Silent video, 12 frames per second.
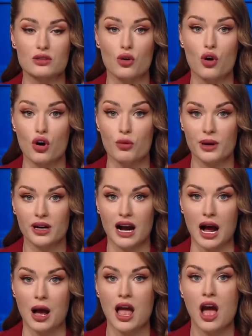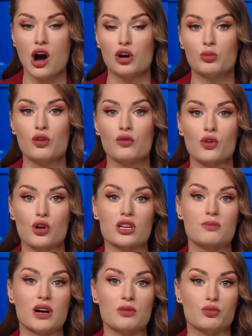cooperation and expanding
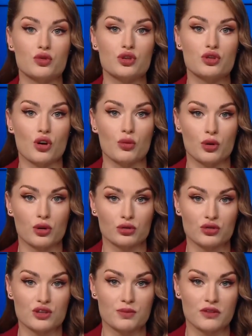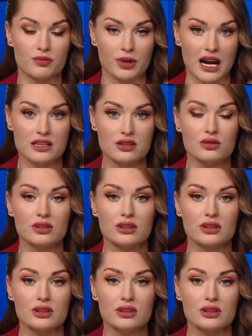Ukraine's defense capabilities.